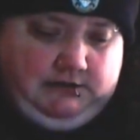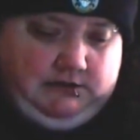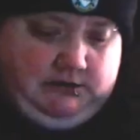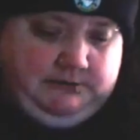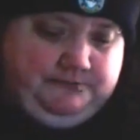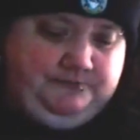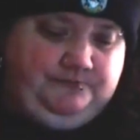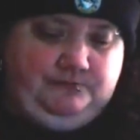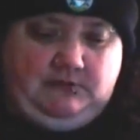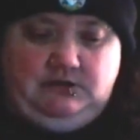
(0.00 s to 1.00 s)
um,
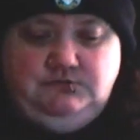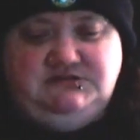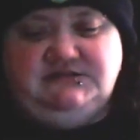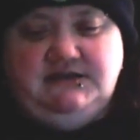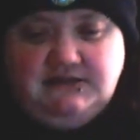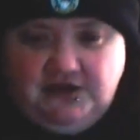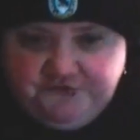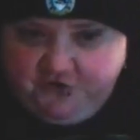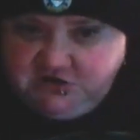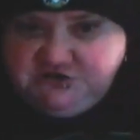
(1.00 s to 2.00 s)
it was seeing that
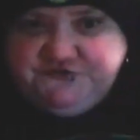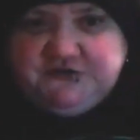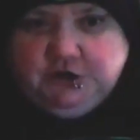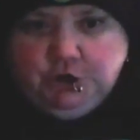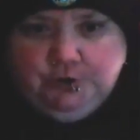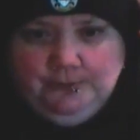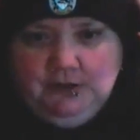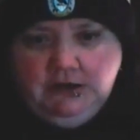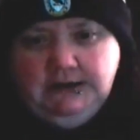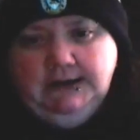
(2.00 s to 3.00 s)
first film
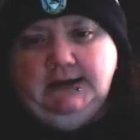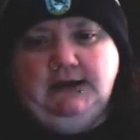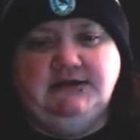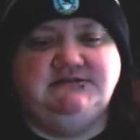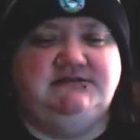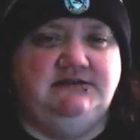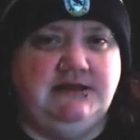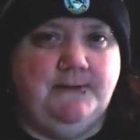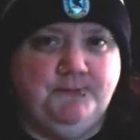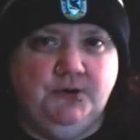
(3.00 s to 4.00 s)
and seeing
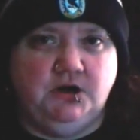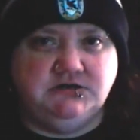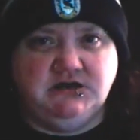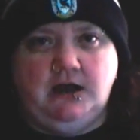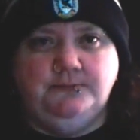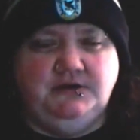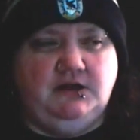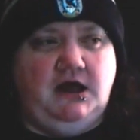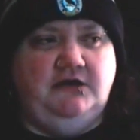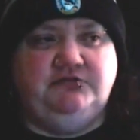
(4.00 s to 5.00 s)
that book come to
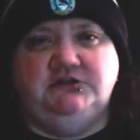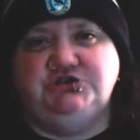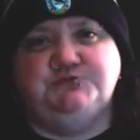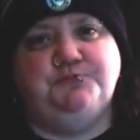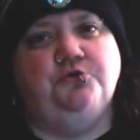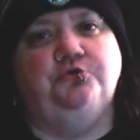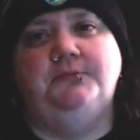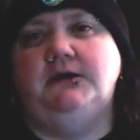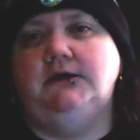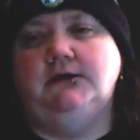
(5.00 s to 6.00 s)
life that just pulled
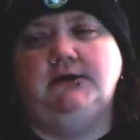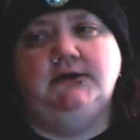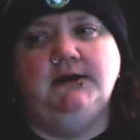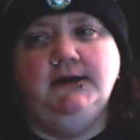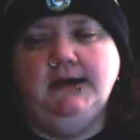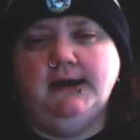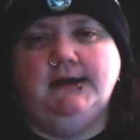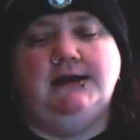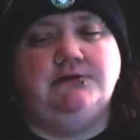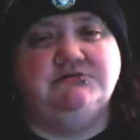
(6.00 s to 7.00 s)
me in,
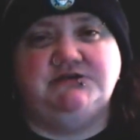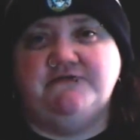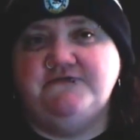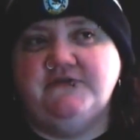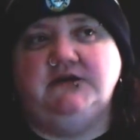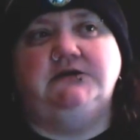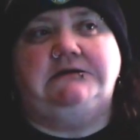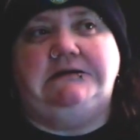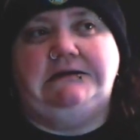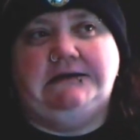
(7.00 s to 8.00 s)
and I was a fan
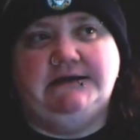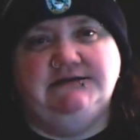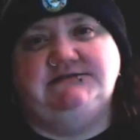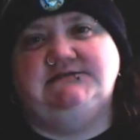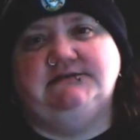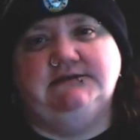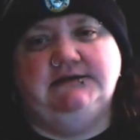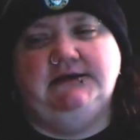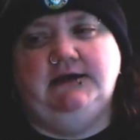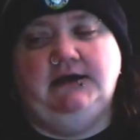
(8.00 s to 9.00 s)
instantly
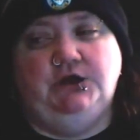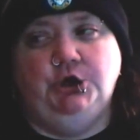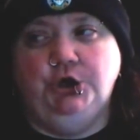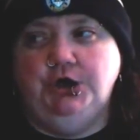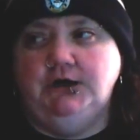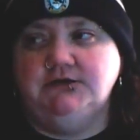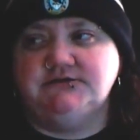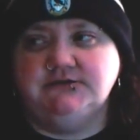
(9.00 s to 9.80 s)
and hooked.